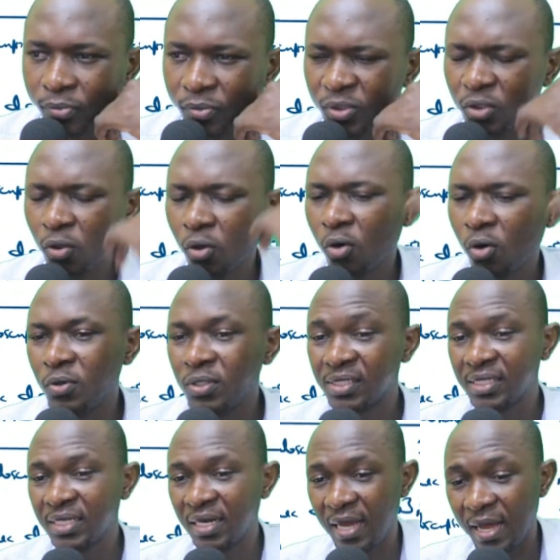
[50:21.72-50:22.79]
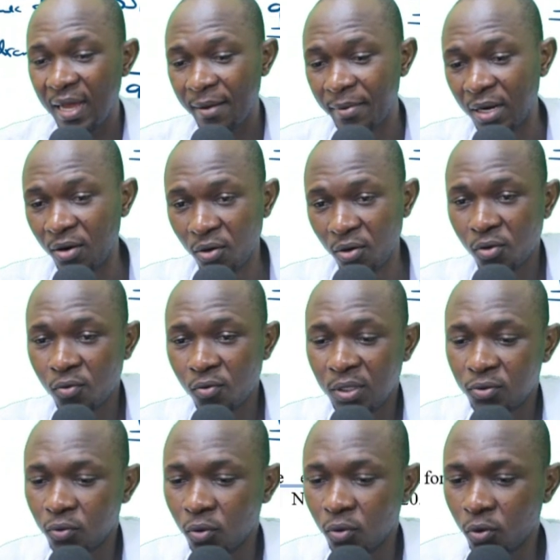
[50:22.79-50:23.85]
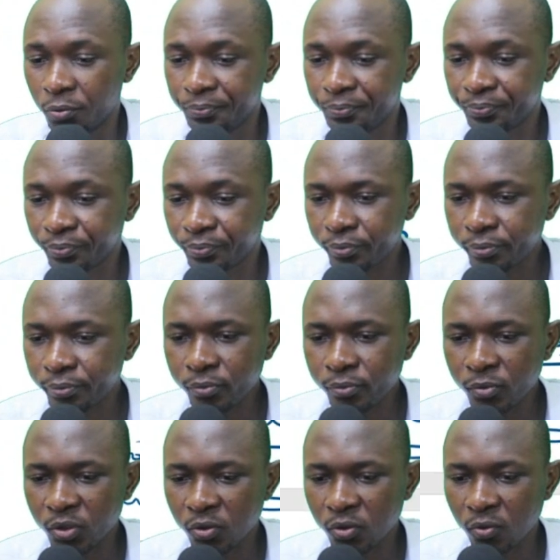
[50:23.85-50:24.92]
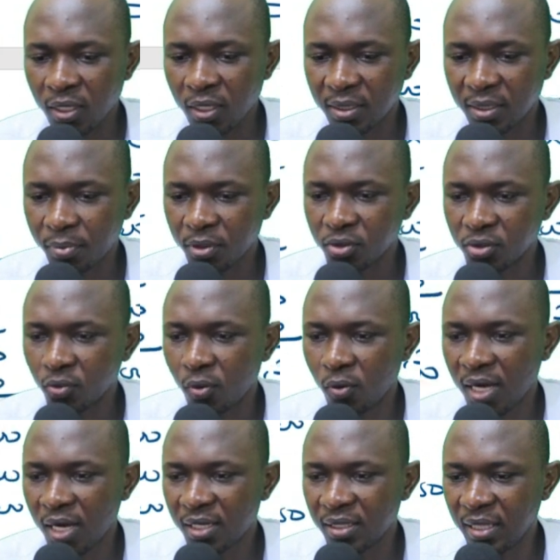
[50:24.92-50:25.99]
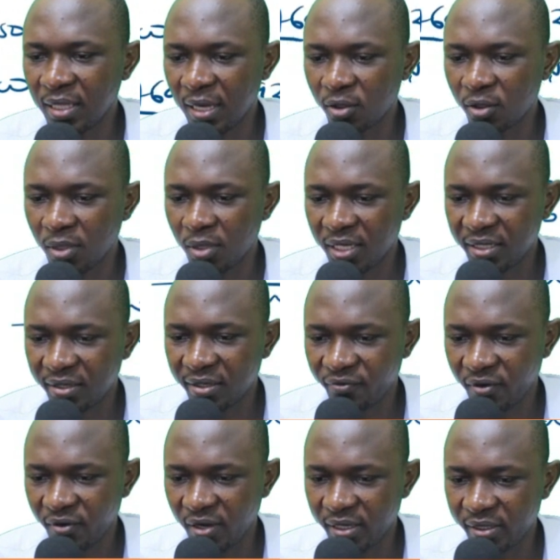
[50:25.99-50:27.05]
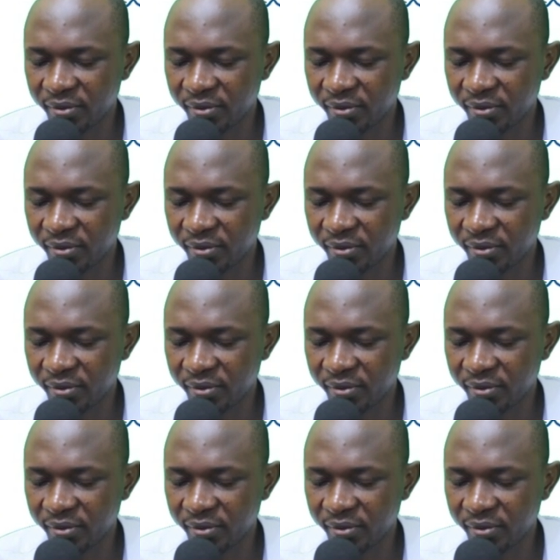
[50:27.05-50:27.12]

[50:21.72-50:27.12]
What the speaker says: we still have a long way to go. We are supposed to work the accumulated fund.